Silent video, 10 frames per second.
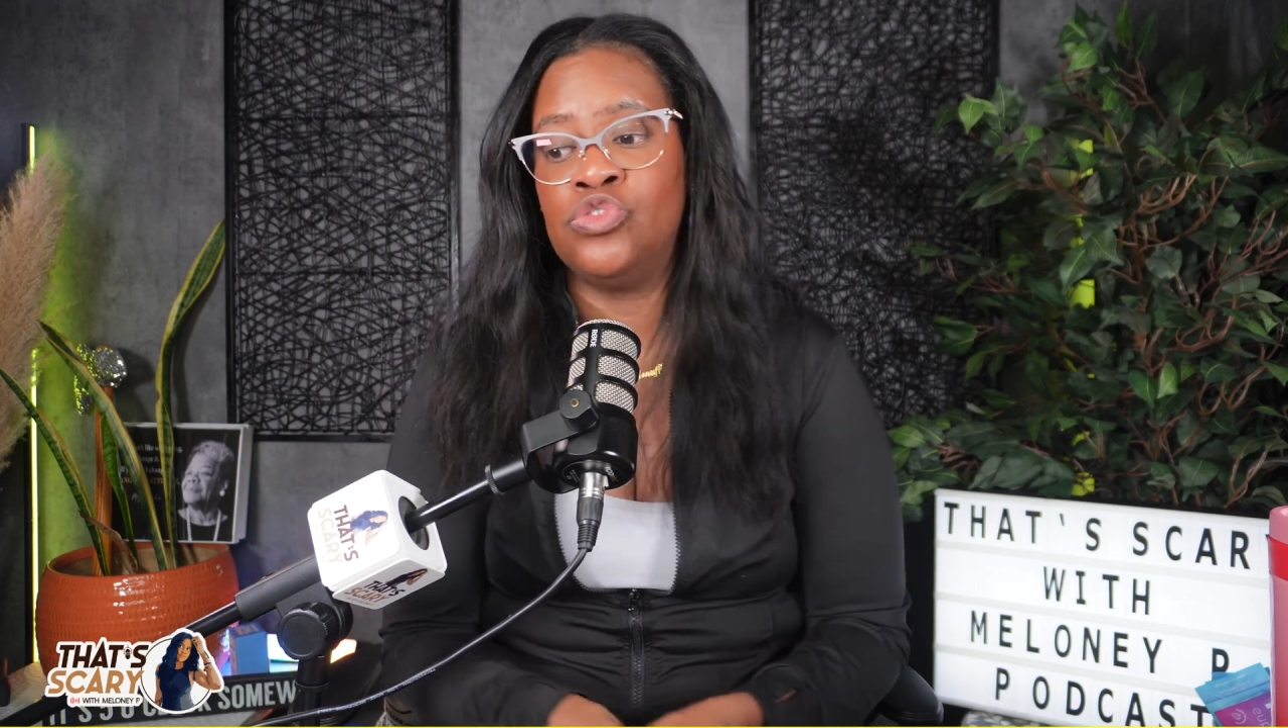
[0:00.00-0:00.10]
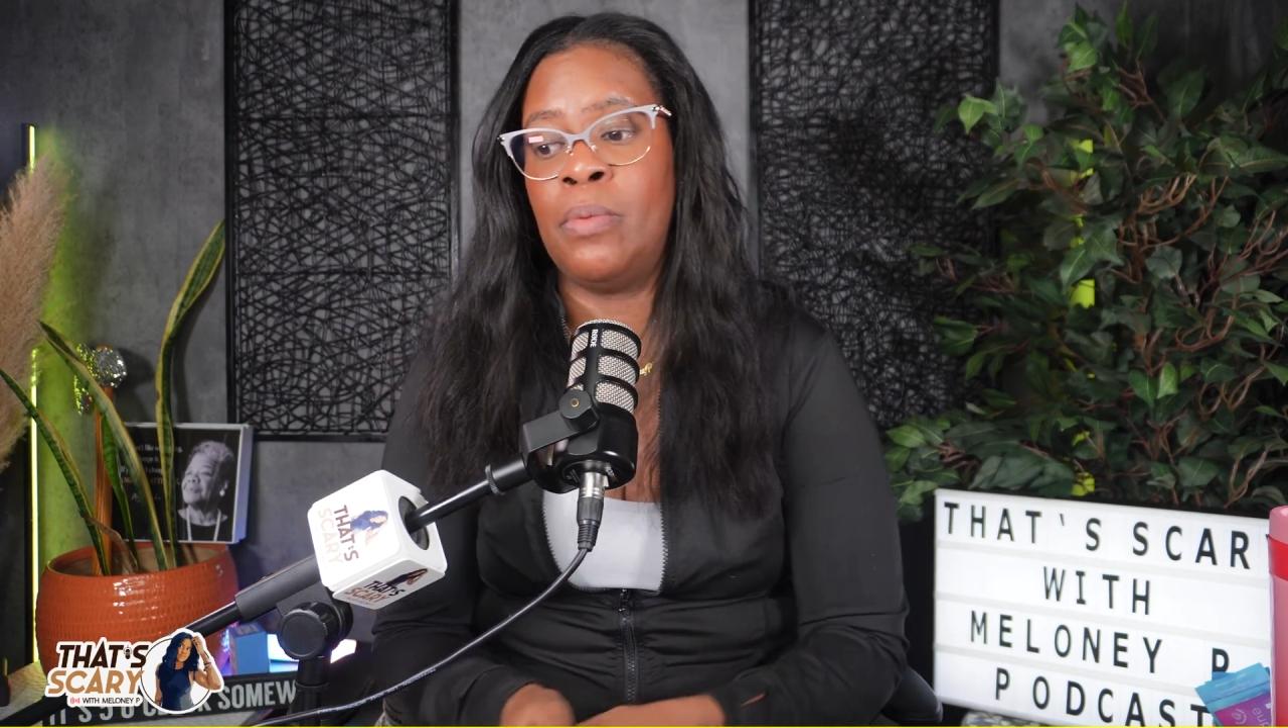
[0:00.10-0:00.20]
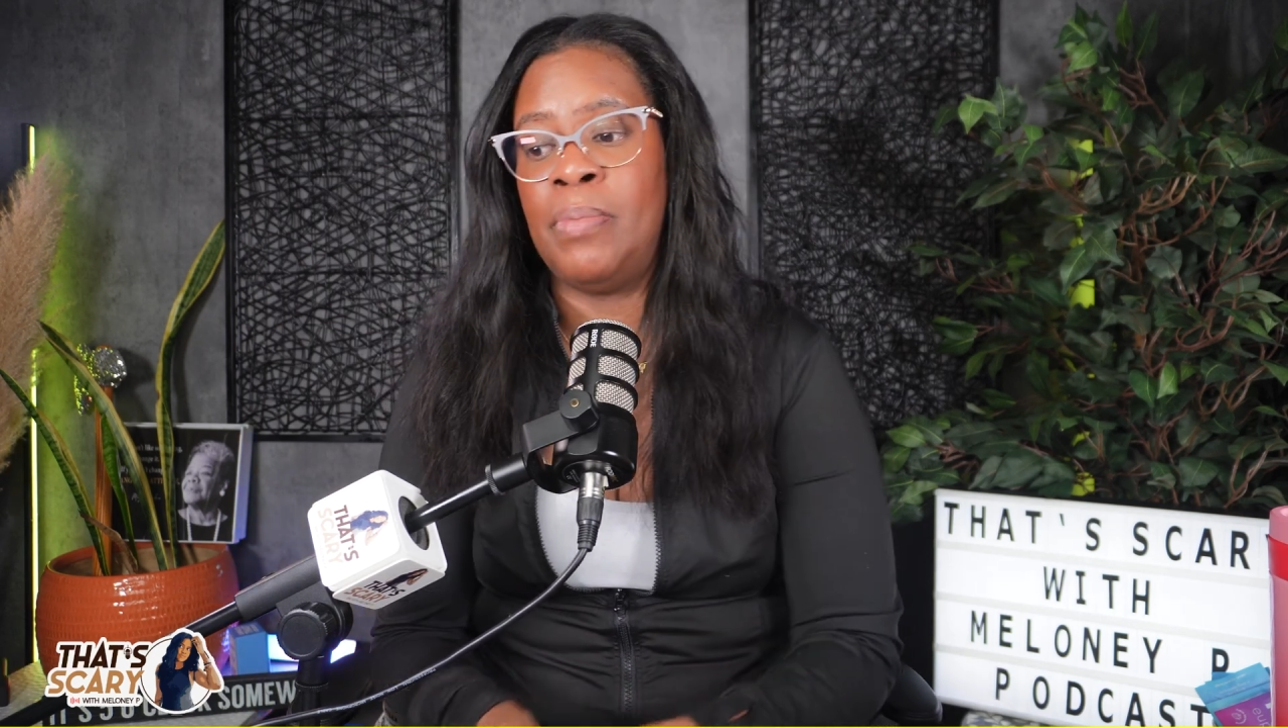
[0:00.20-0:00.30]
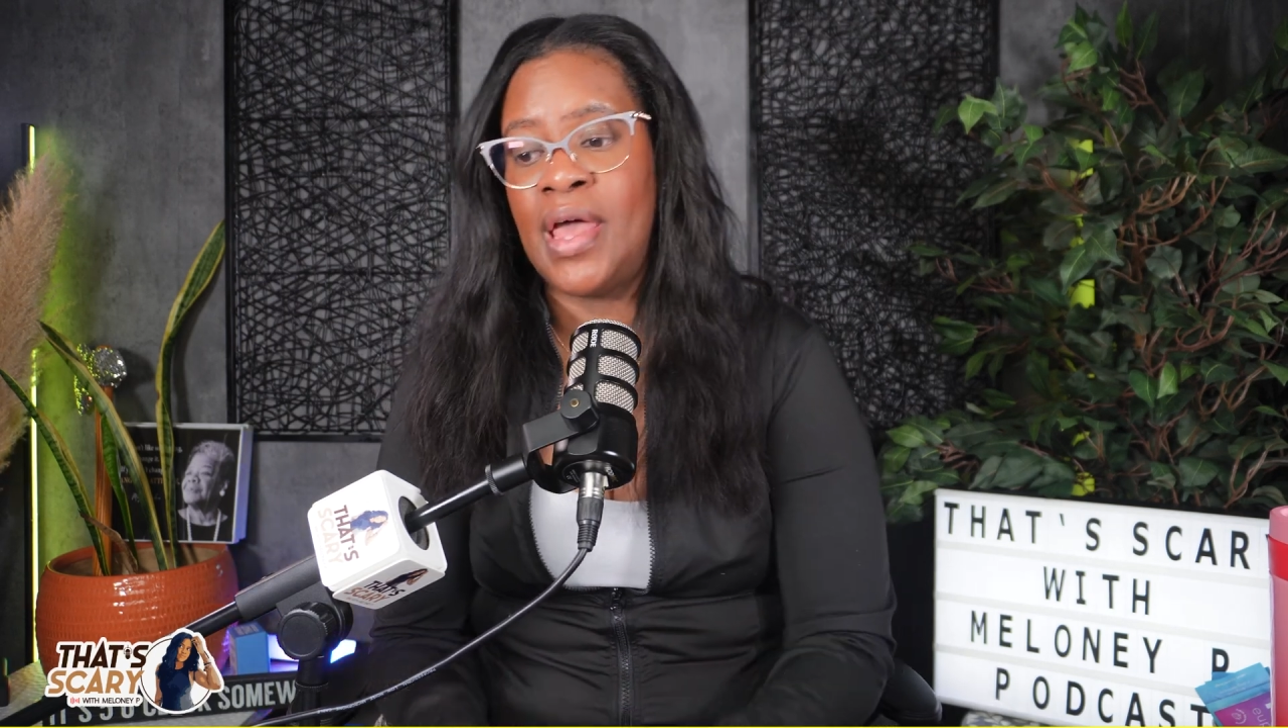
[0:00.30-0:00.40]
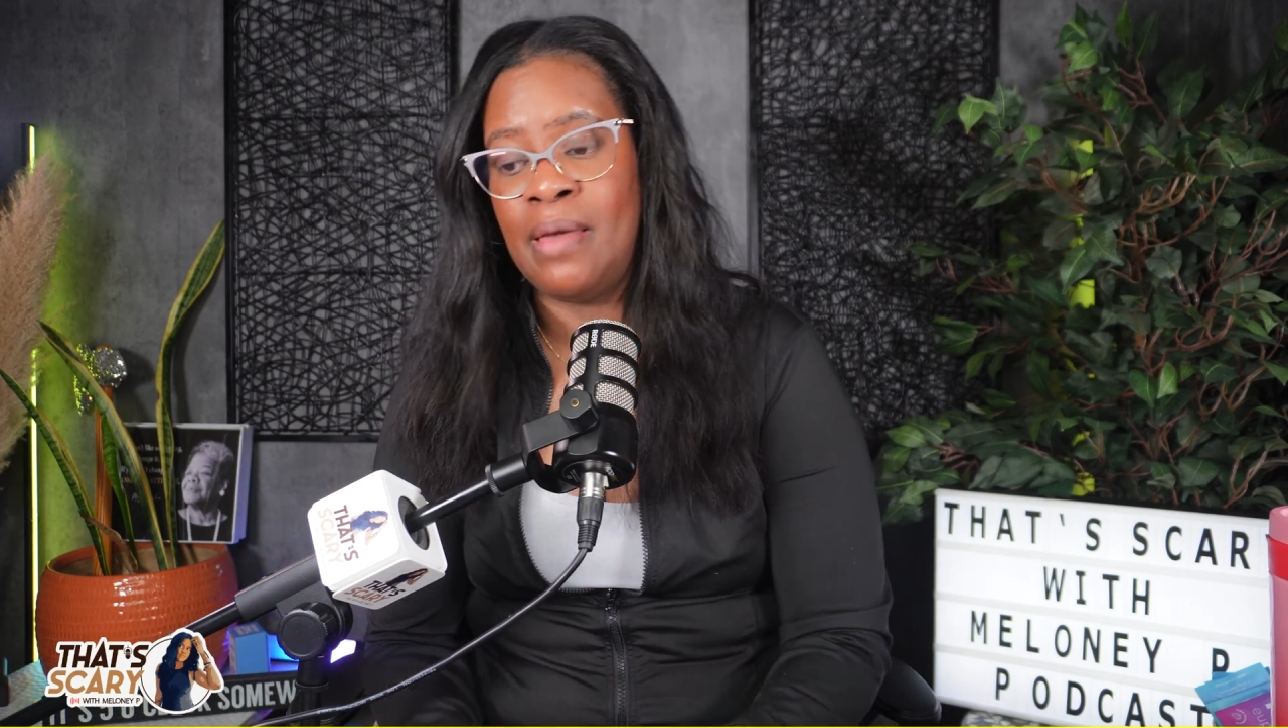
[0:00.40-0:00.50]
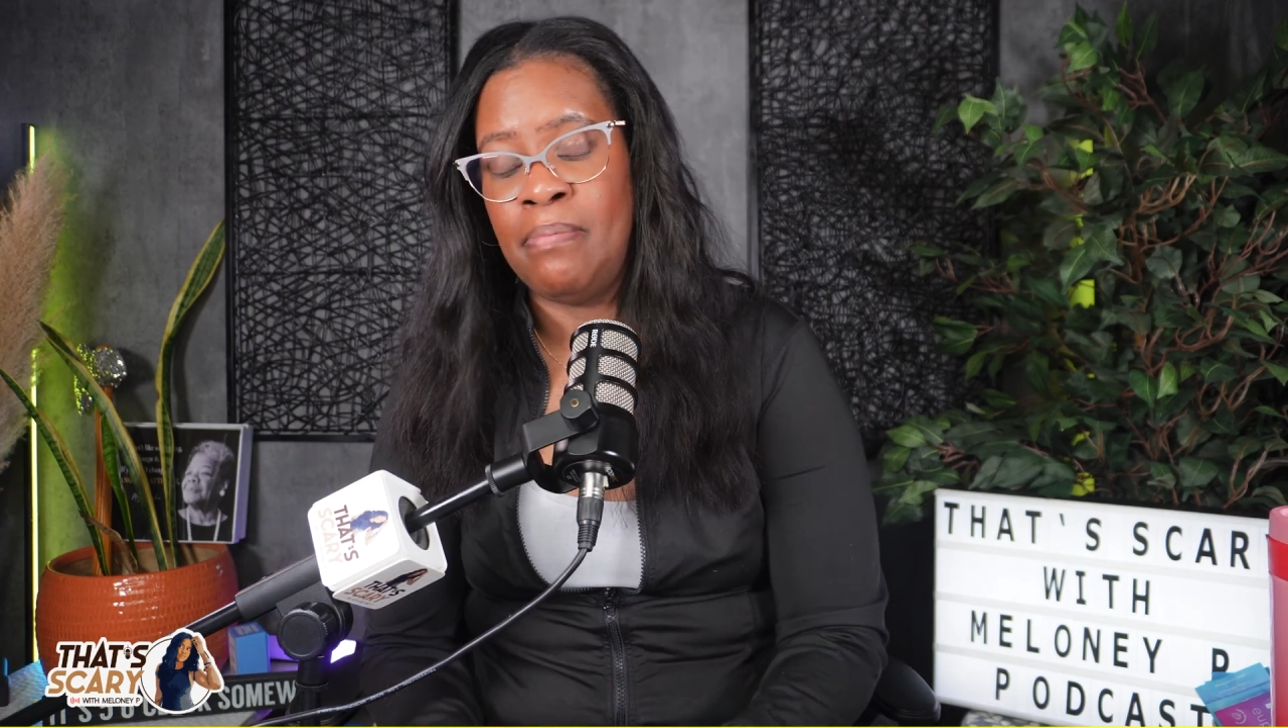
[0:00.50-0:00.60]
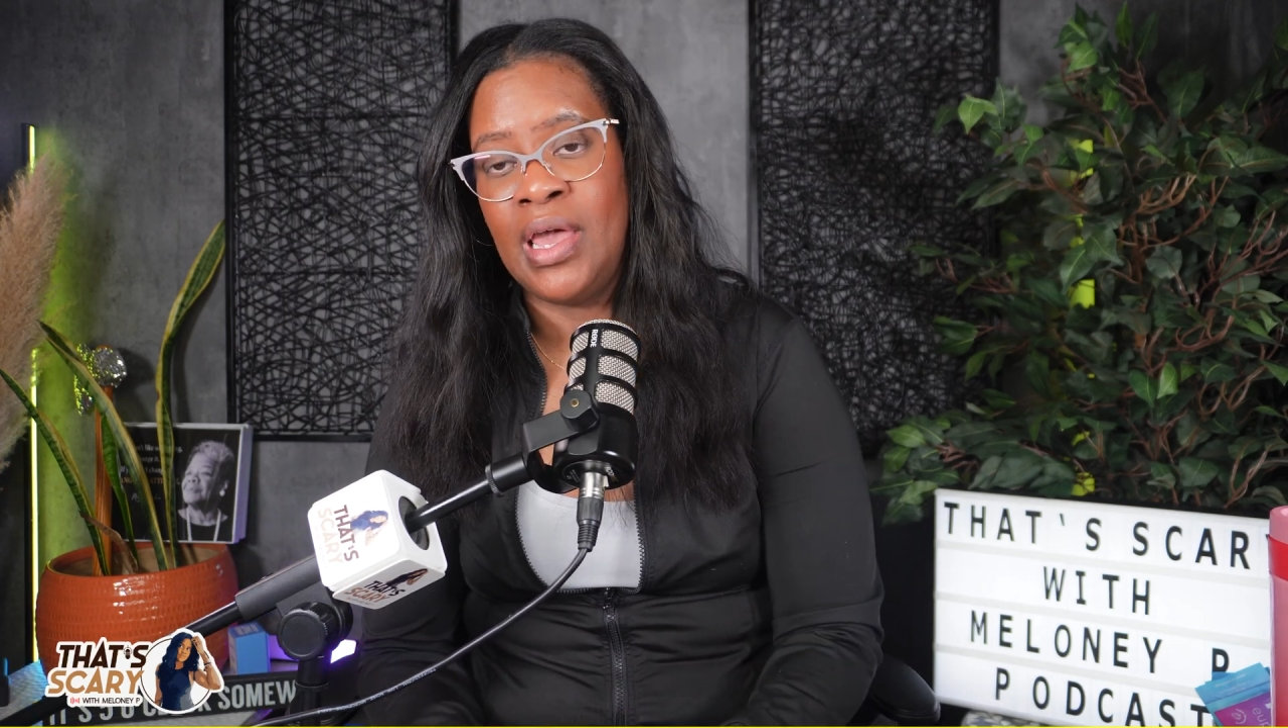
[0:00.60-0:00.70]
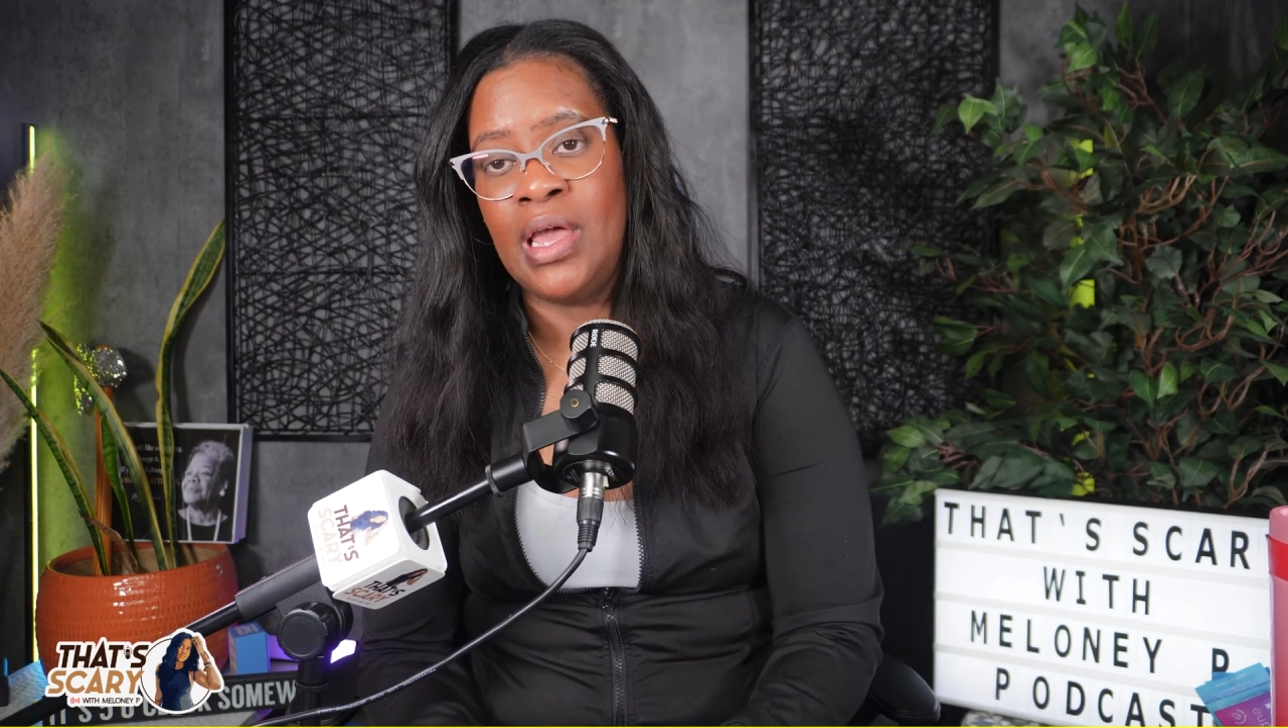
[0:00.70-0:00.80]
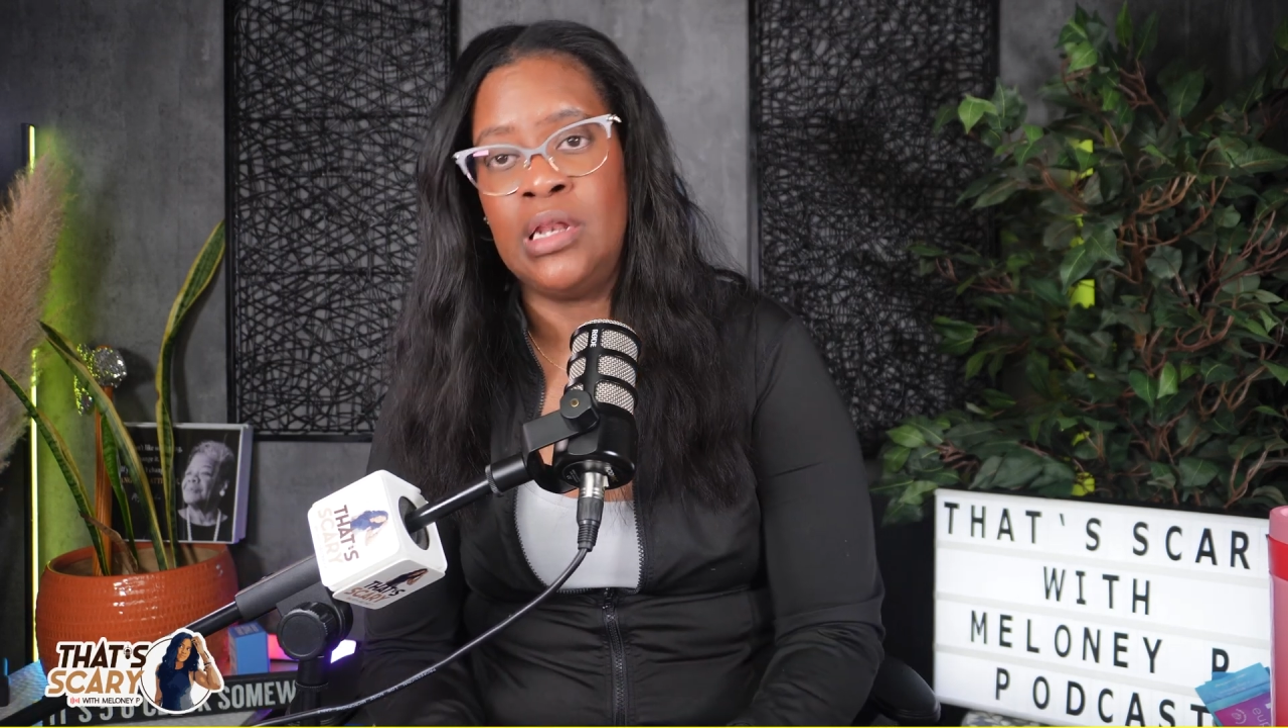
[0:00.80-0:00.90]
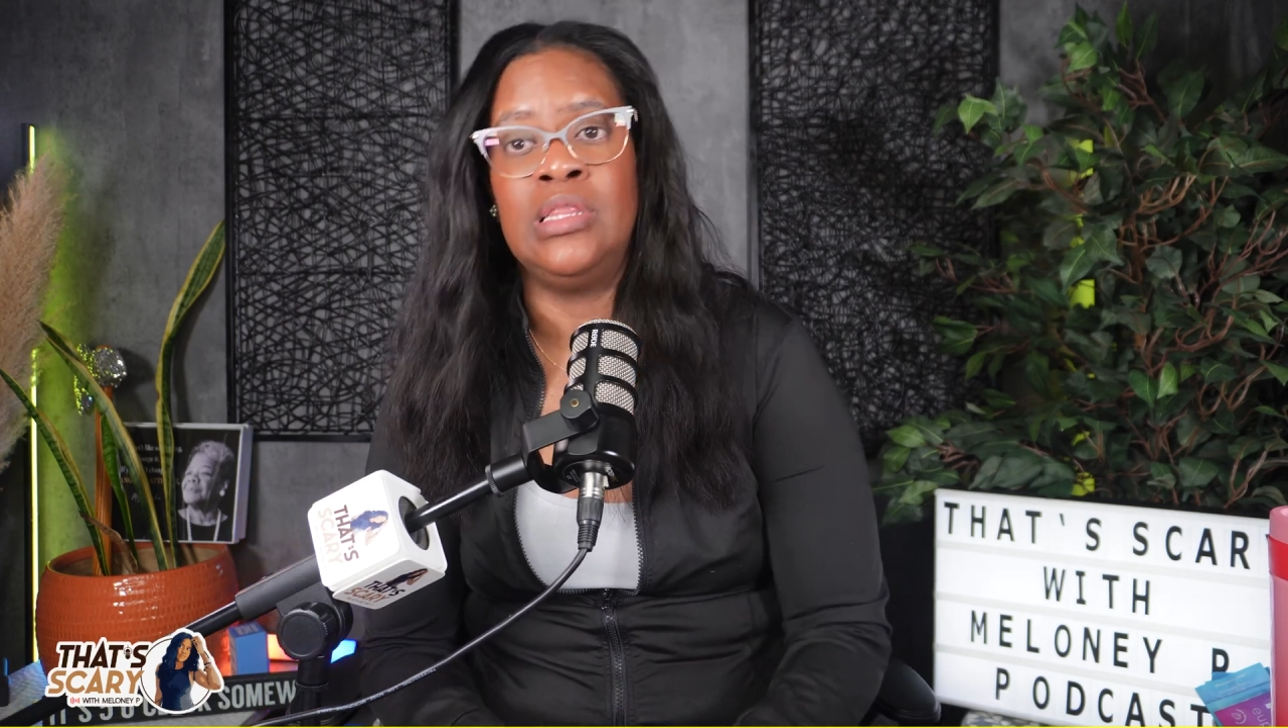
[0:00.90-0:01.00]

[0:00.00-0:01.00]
to a bad man,